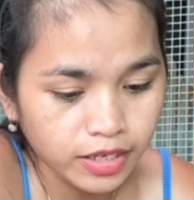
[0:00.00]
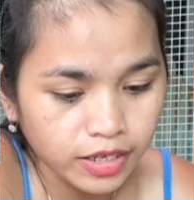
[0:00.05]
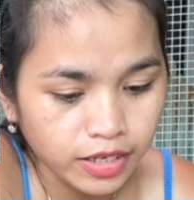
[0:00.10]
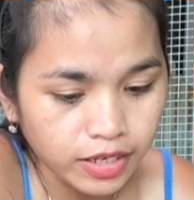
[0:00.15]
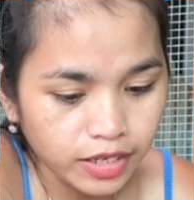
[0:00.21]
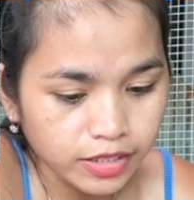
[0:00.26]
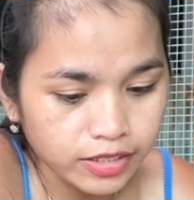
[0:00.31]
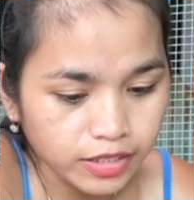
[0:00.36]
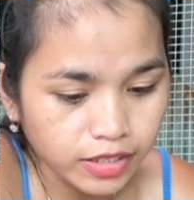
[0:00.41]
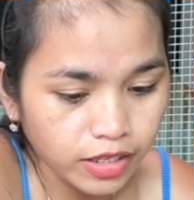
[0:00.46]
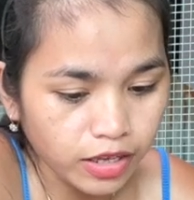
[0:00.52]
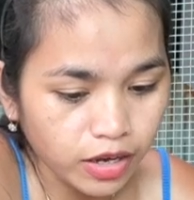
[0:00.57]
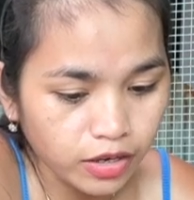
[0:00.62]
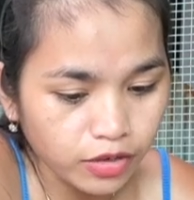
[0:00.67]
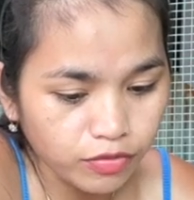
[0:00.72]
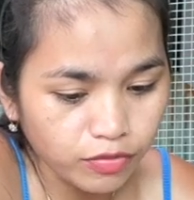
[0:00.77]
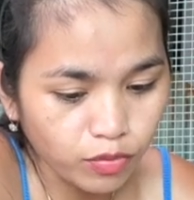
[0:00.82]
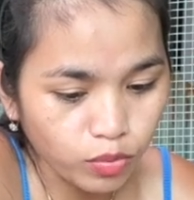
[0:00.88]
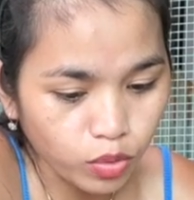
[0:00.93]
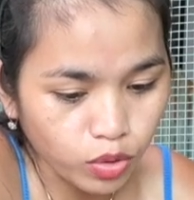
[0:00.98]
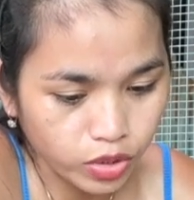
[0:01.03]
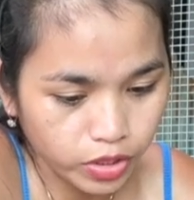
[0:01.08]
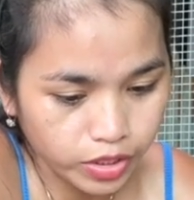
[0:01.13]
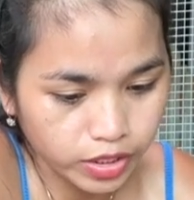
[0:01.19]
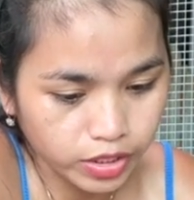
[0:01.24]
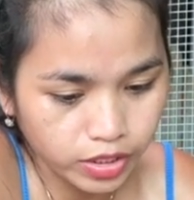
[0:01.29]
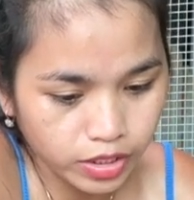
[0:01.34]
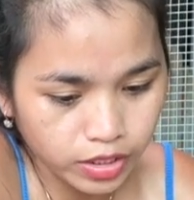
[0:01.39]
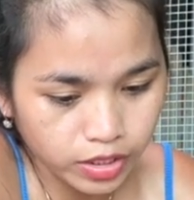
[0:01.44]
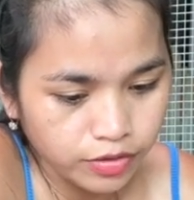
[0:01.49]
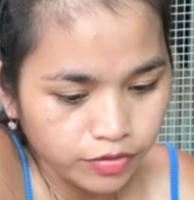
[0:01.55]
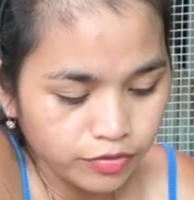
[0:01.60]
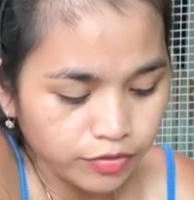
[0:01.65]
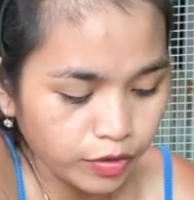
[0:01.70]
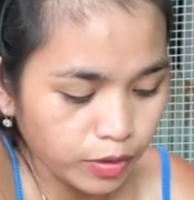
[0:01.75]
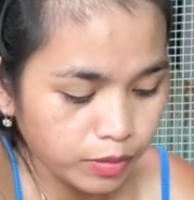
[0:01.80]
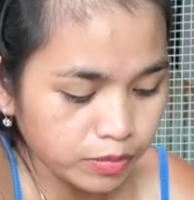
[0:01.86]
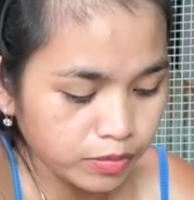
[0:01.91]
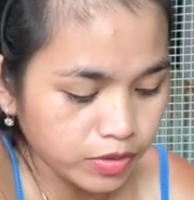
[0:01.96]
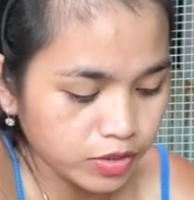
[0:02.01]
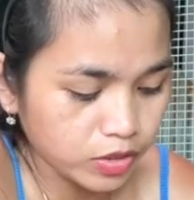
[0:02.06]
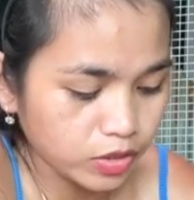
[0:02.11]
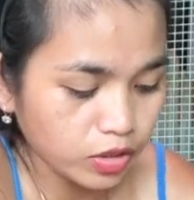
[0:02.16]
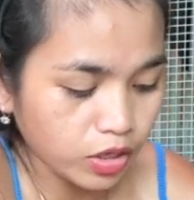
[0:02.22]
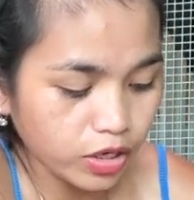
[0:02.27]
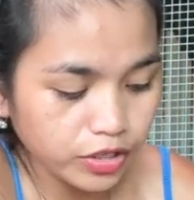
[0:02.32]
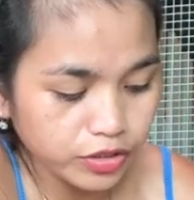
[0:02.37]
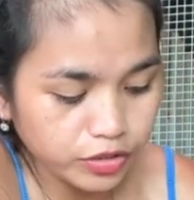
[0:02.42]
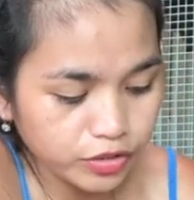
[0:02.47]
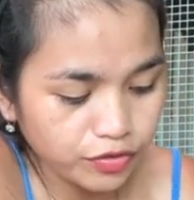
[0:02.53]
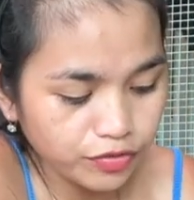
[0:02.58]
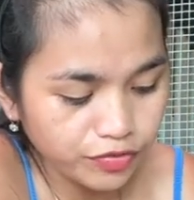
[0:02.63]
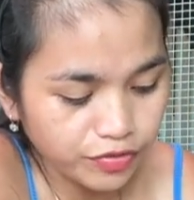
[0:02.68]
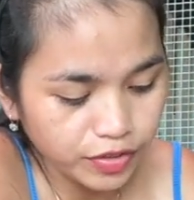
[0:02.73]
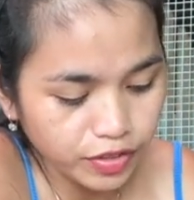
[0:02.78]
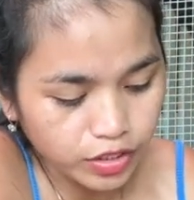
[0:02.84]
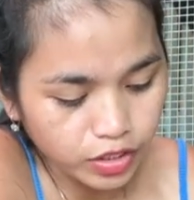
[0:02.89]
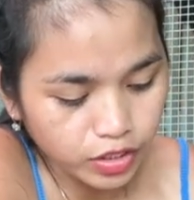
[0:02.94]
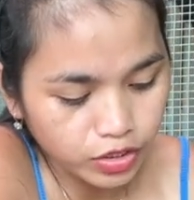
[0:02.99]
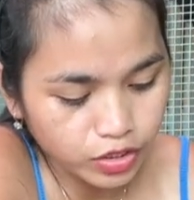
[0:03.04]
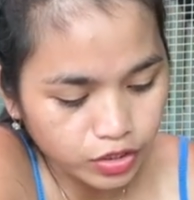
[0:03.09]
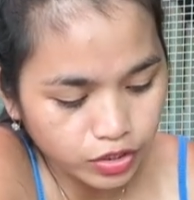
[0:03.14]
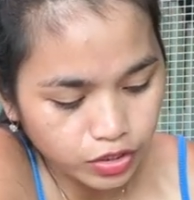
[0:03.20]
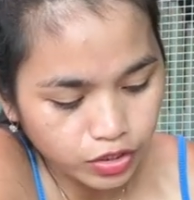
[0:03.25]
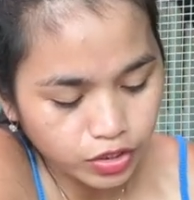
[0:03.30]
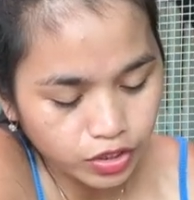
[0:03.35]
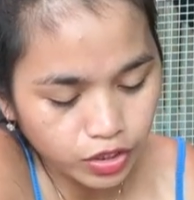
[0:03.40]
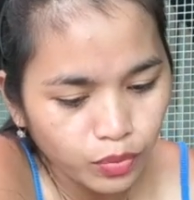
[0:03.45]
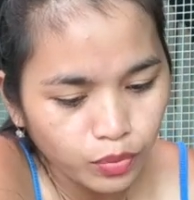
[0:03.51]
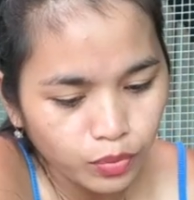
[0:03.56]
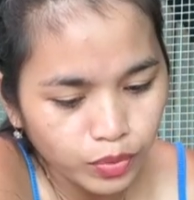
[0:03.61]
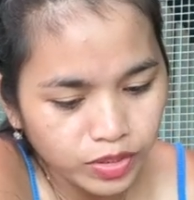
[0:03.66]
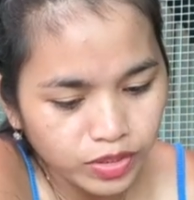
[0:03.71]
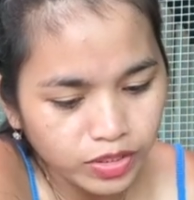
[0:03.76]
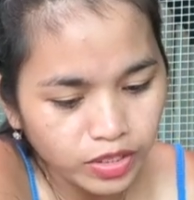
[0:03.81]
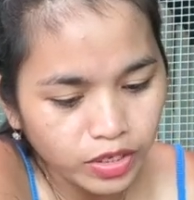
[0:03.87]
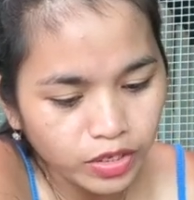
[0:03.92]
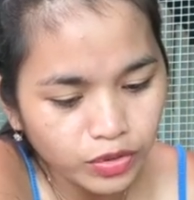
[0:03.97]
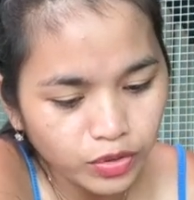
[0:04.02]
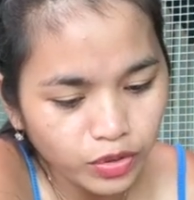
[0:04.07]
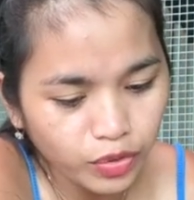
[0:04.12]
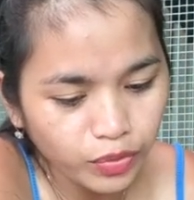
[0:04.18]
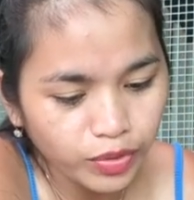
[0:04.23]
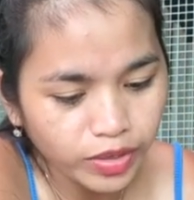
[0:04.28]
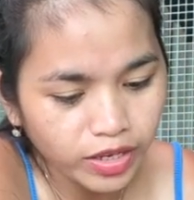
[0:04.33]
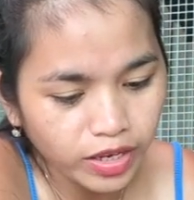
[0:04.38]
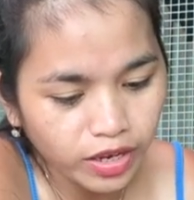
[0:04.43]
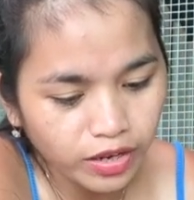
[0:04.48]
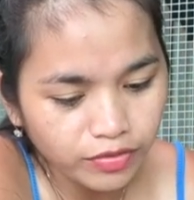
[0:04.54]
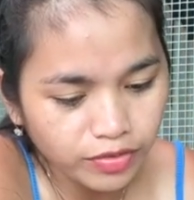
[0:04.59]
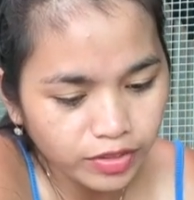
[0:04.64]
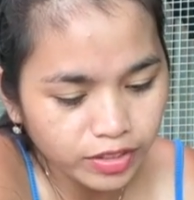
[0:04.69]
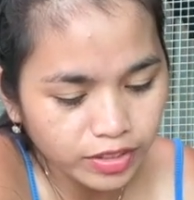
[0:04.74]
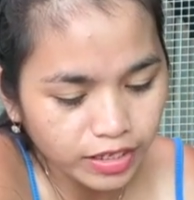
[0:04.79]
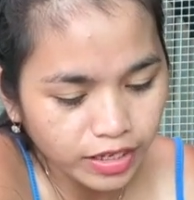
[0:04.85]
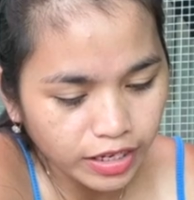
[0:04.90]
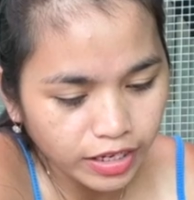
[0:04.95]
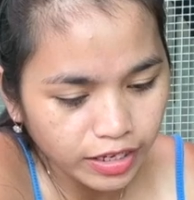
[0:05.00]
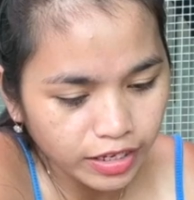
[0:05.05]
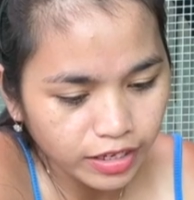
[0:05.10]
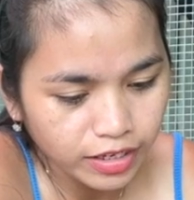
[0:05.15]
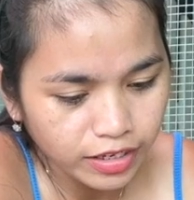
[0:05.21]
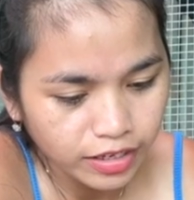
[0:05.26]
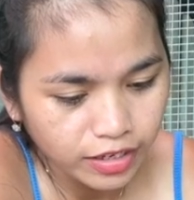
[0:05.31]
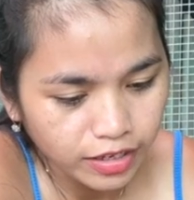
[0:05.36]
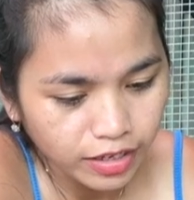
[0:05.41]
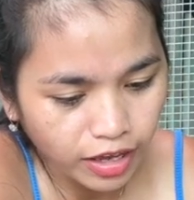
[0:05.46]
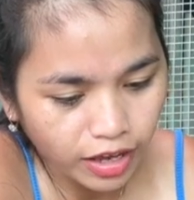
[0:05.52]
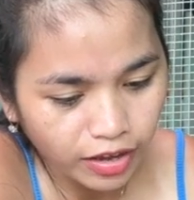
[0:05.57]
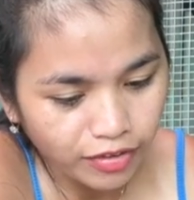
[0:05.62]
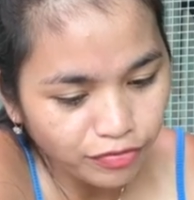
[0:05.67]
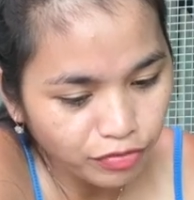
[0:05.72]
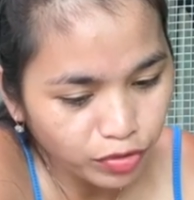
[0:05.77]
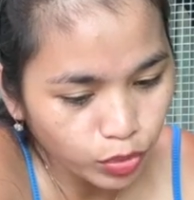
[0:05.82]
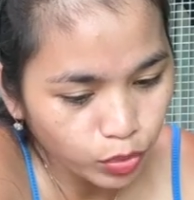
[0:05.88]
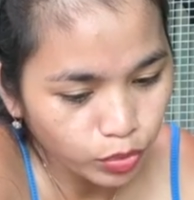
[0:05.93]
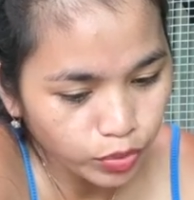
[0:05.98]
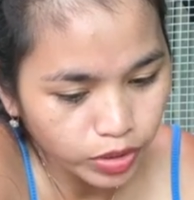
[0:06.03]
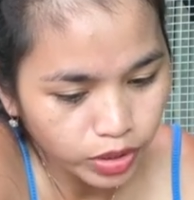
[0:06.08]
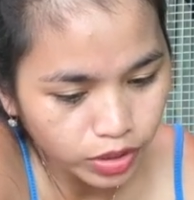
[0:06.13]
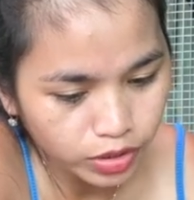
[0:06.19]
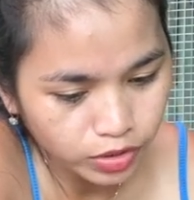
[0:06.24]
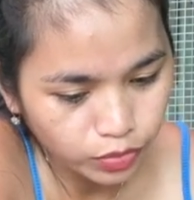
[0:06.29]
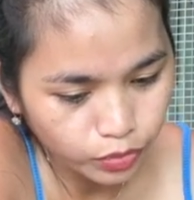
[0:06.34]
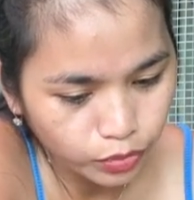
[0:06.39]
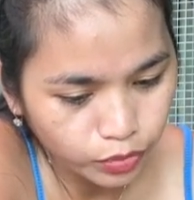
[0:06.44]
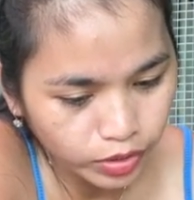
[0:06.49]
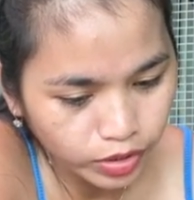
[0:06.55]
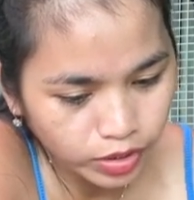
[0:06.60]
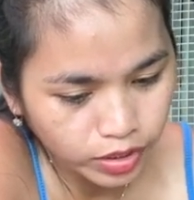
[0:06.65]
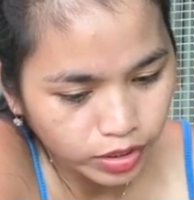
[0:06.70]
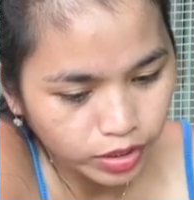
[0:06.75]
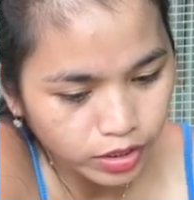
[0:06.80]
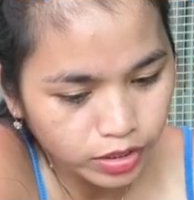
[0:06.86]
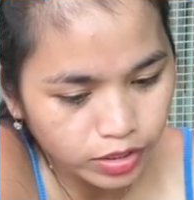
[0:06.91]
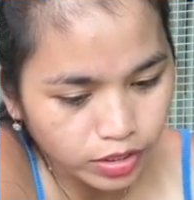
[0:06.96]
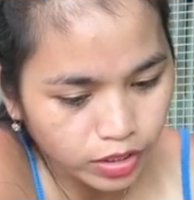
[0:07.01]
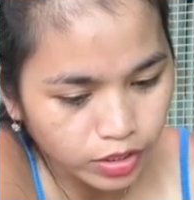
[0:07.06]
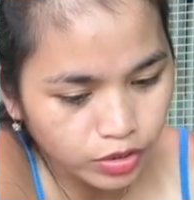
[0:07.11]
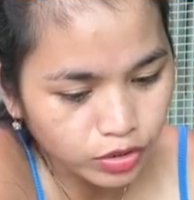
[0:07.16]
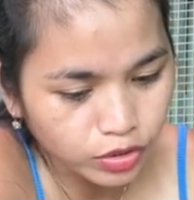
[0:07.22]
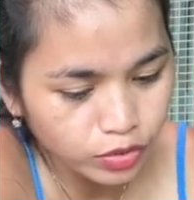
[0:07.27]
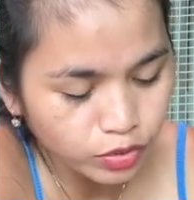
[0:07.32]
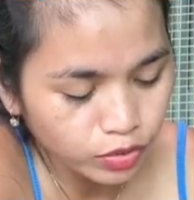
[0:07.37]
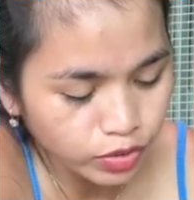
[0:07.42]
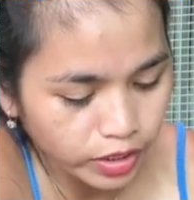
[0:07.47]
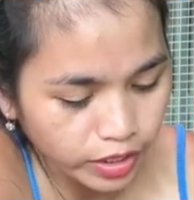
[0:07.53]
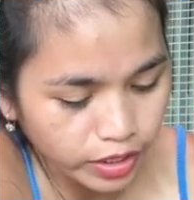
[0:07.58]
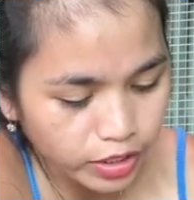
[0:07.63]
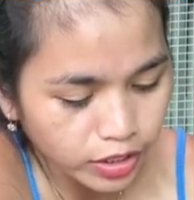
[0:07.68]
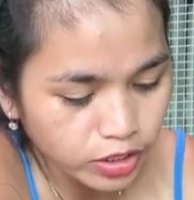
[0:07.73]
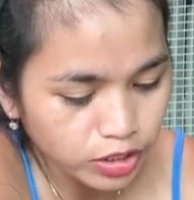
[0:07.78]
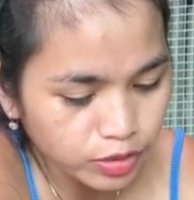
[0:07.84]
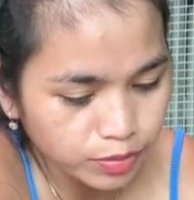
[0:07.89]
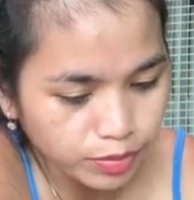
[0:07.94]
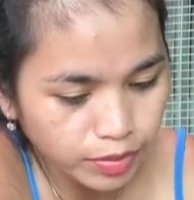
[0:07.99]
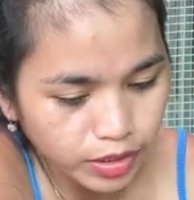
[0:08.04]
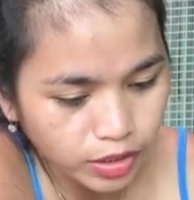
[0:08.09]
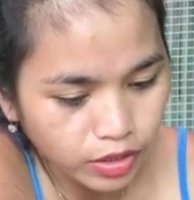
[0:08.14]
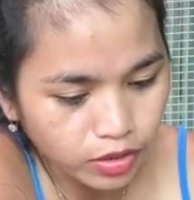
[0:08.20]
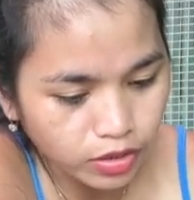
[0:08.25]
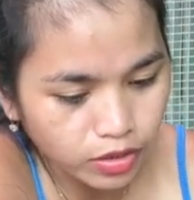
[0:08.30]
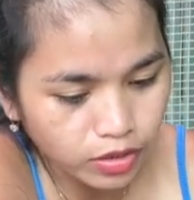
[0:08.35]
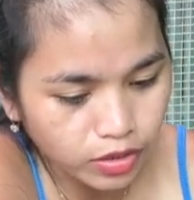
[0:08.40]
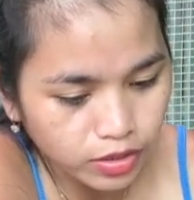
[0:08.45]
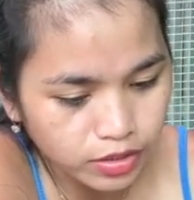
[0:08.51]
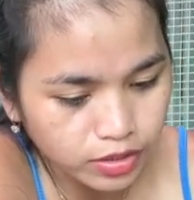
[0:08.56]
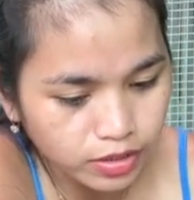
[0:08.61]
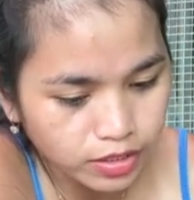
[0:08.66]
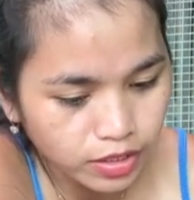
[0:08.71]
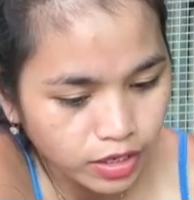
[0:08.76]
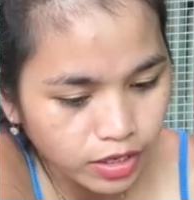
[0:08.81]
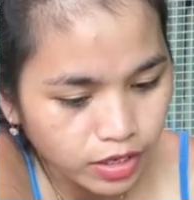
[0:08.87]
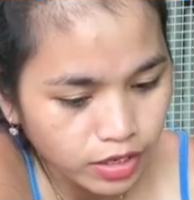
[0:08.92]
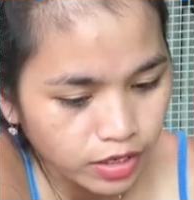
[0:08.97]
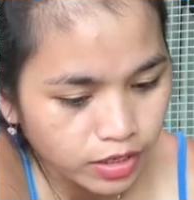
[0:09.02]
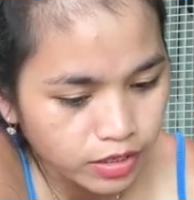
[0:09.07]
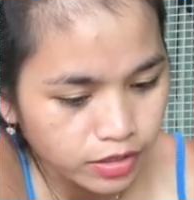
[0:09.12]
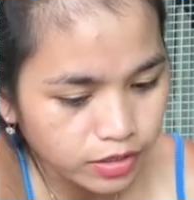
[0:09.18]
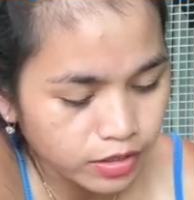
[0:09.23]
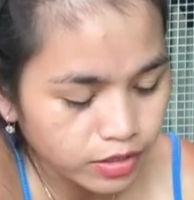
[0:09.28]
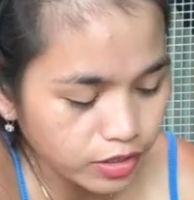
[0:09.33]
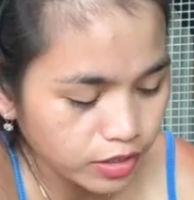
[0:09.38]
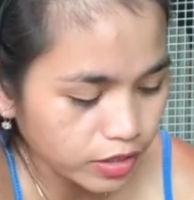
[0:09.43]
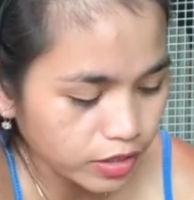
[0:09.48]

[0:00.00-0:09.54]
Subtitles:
it's a lot of work from start to finish. When they're growing every day, every week, we need a new cage because their